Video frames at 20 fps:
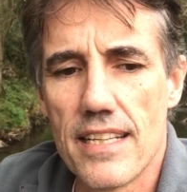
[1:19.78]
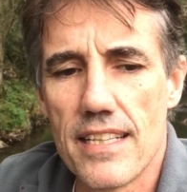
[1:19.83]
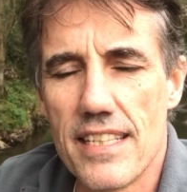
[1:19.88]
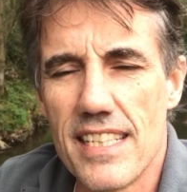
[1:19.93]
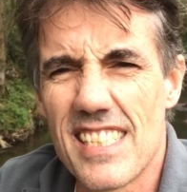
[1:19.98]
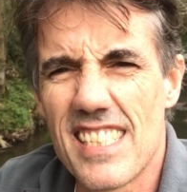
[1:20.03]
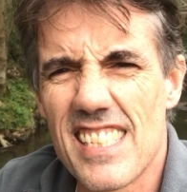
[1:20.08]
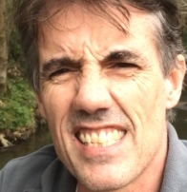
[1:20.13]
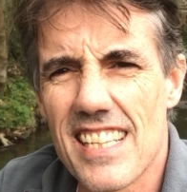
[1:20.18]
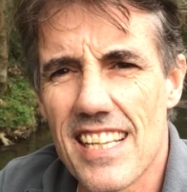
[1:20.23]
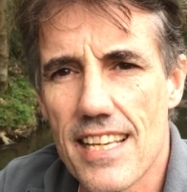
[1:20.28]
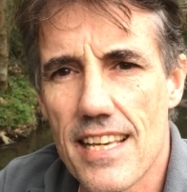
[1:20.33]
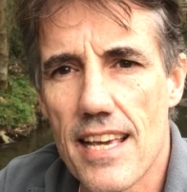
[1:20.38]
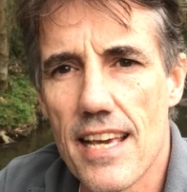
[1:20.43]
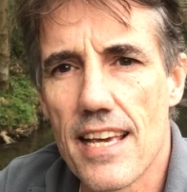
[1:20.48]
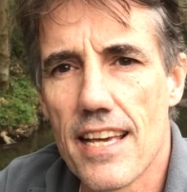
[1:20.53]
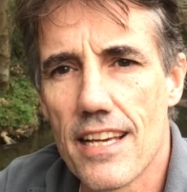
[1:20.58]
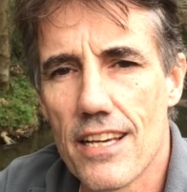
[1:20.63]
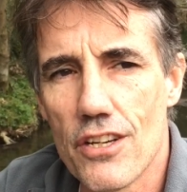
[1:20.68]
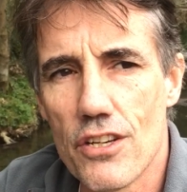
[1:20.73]
this is the
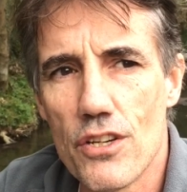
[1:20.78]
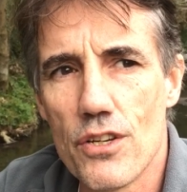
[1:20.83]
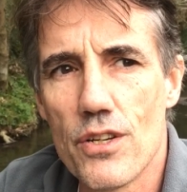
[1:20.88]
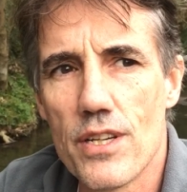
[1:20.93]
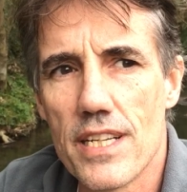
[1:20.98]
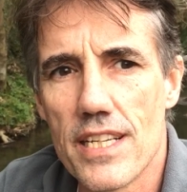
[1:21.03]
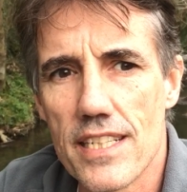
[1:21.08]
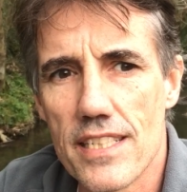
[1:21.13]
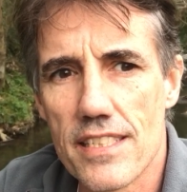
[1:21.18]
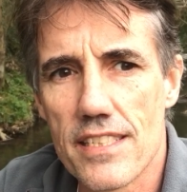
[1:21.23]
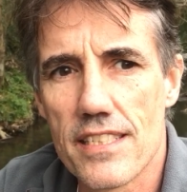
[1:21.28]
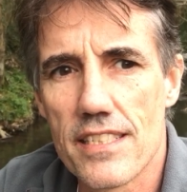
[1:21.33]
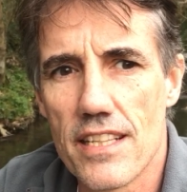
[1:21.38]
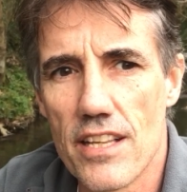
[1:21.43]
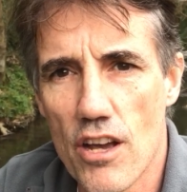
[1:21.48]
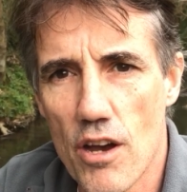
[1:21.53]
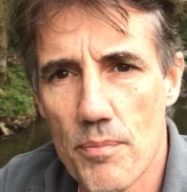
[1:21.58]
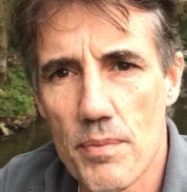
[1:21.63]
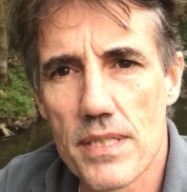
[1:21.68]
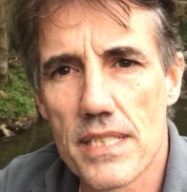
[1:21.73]
king who is
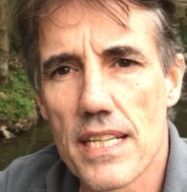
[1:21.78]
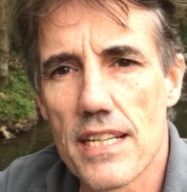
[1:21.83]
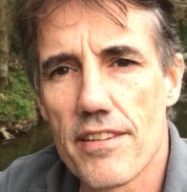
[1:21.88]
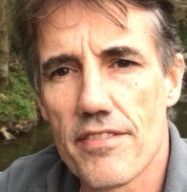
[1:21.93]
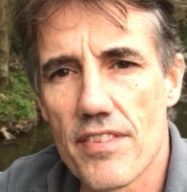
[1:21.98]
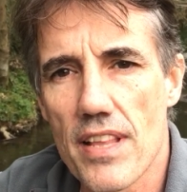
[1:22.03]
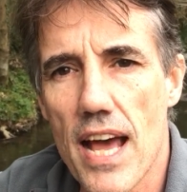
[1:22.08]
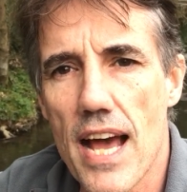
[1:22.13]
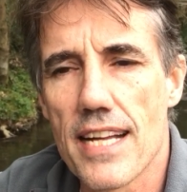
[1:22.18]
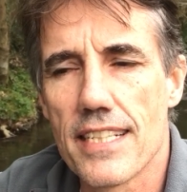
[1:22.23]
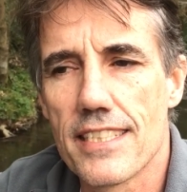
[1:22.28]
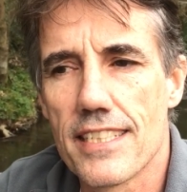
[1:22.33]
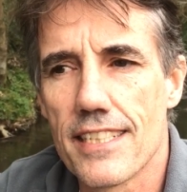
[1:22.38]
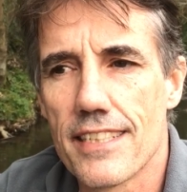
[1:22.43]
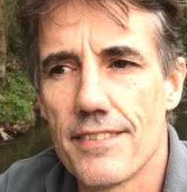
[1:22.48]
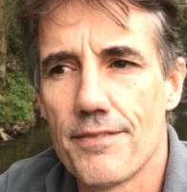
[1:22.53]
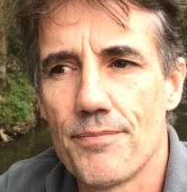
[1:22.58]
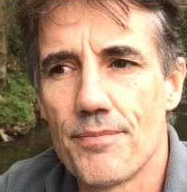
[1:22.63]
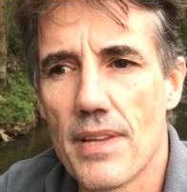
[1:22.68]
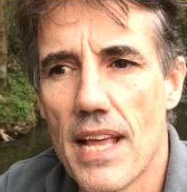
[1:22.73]
the opposite of that,
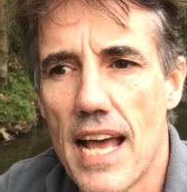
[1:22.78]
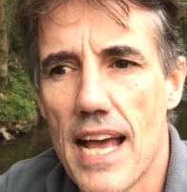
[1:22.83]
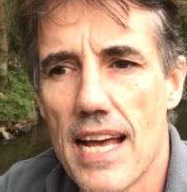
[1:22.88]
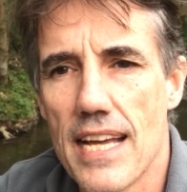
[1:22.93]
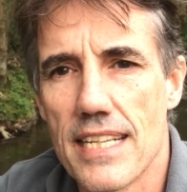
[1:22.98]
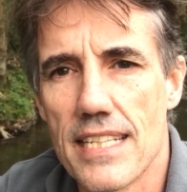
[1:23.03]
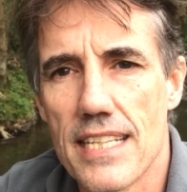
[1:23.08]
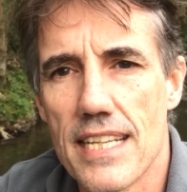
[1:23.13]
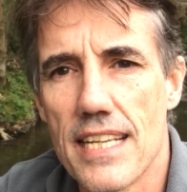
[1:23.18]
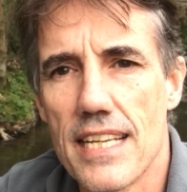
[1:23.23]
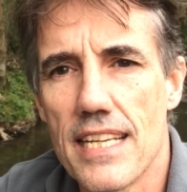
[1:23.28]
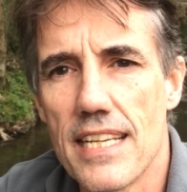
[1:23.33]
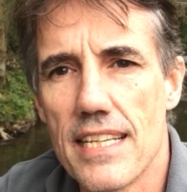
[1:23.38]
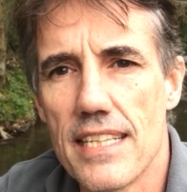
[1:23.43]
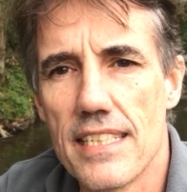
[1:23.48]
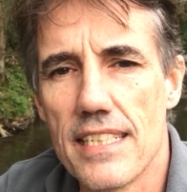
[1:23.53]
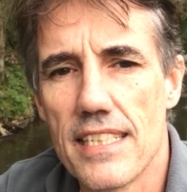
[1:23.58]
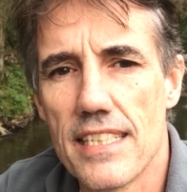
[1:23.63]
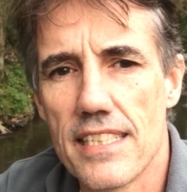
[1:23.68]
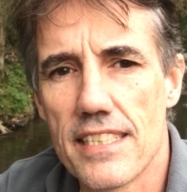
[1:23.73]
and he
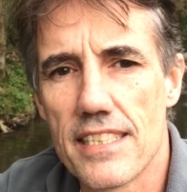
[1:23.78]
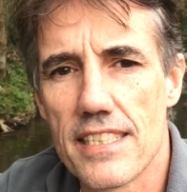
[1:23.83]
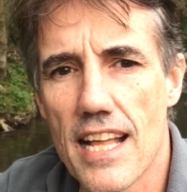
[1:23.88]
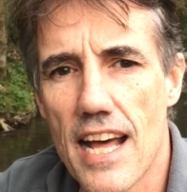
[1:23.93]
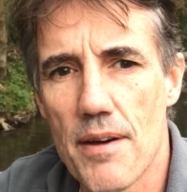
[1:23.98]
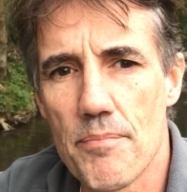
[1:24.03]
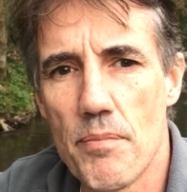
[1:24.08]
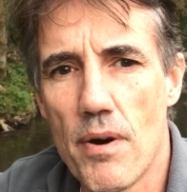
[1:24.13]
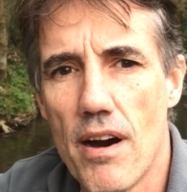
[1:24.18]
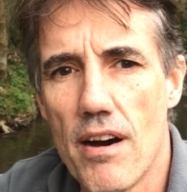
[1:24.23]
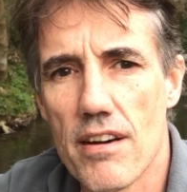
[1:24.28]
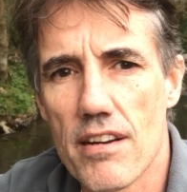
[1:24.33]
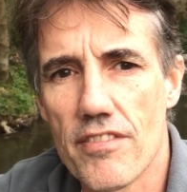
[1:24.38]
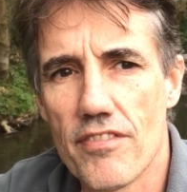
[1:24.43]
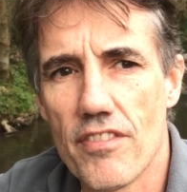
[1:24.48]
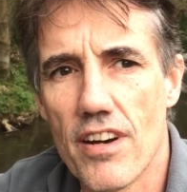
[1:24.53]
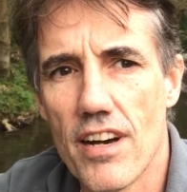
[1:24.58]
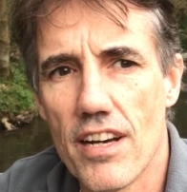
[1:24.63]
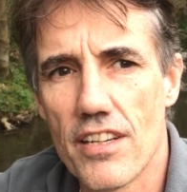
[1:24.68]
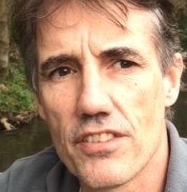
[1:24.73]
is that part of
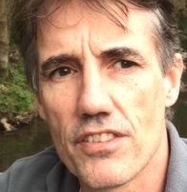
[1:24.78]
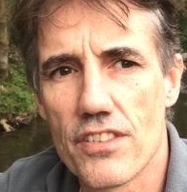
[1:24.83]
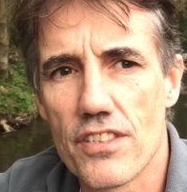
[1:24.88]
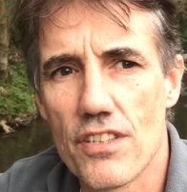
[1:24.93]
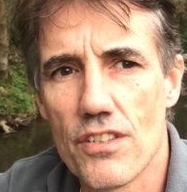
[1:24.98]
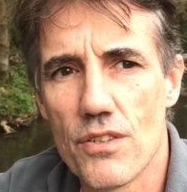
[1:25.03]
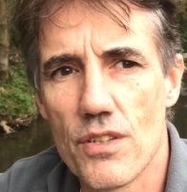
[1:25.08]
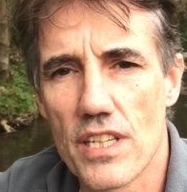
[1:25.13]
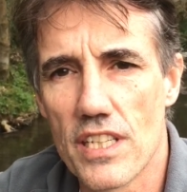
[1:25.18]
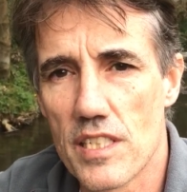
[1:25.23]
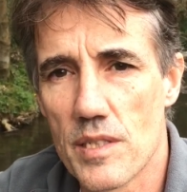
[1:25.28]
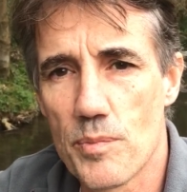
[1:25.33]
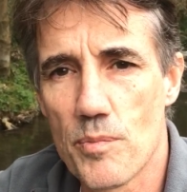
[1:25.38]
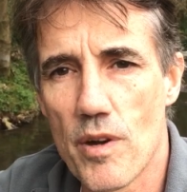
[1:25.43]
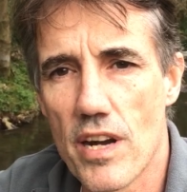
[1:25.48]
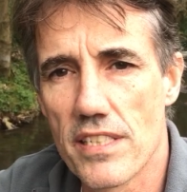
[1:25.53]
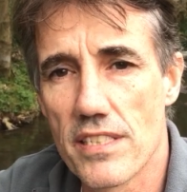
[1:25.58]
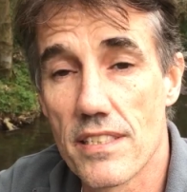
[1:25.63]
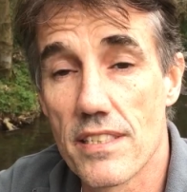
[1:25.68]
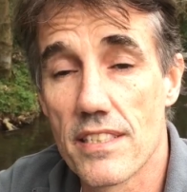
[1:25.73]
us who
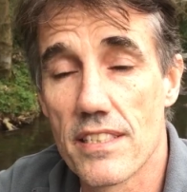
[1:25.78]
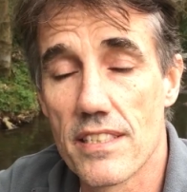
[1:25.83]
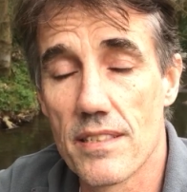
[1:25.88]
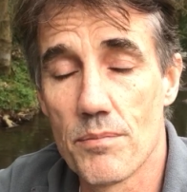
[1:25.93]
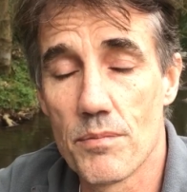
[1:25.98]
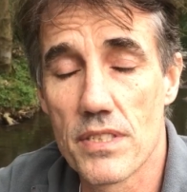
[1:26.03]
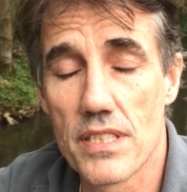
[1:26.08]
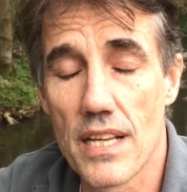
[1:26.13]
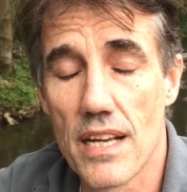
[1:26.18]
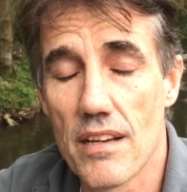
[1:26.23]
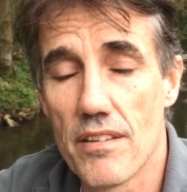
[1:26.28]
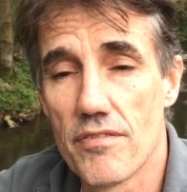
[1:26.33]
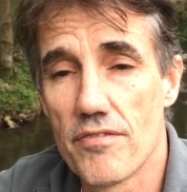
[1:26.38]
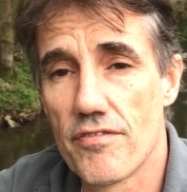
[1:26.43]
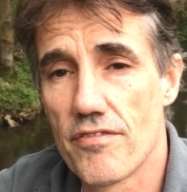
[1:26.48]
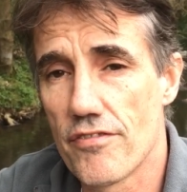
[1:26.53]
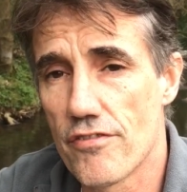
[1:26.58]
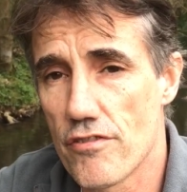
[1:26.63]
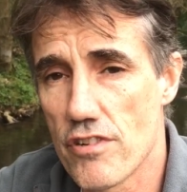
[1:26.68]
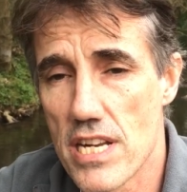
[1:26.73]
expresses himself
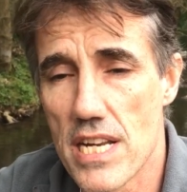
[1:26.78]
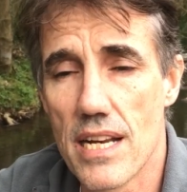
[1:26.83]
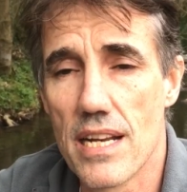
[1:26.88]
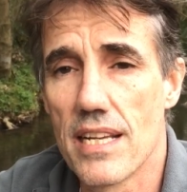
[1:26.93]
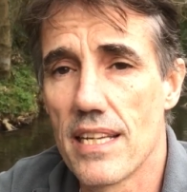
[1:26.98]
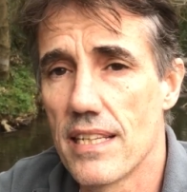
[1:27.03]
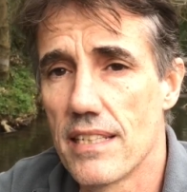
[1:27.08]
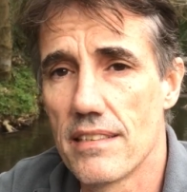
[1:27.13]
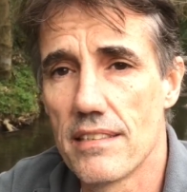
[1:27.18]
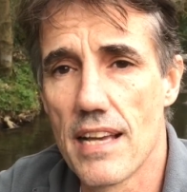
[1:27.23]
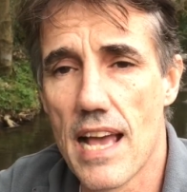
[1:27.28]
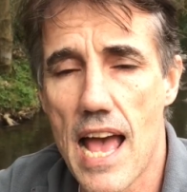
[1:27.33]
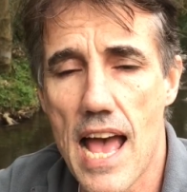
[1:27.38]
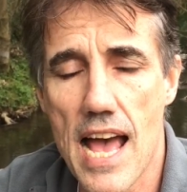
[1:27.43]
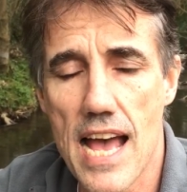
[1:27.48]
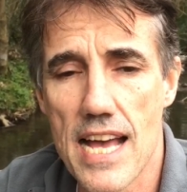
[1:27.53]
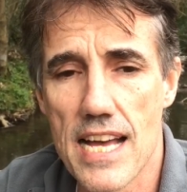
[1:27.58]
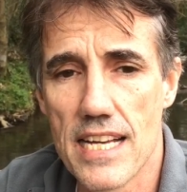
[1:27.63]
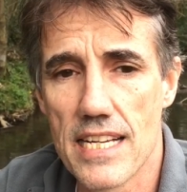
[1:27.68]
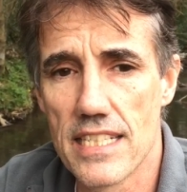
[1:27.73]
freely
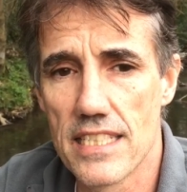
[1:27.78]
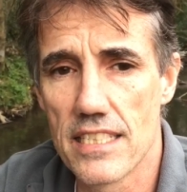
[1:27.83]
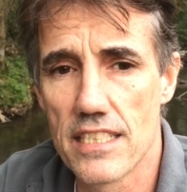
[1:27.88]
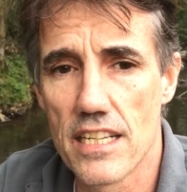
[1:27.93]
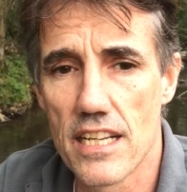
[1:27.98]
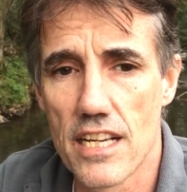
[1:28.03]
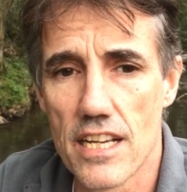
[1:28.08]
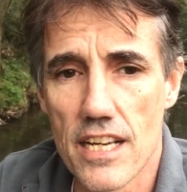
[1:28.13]
and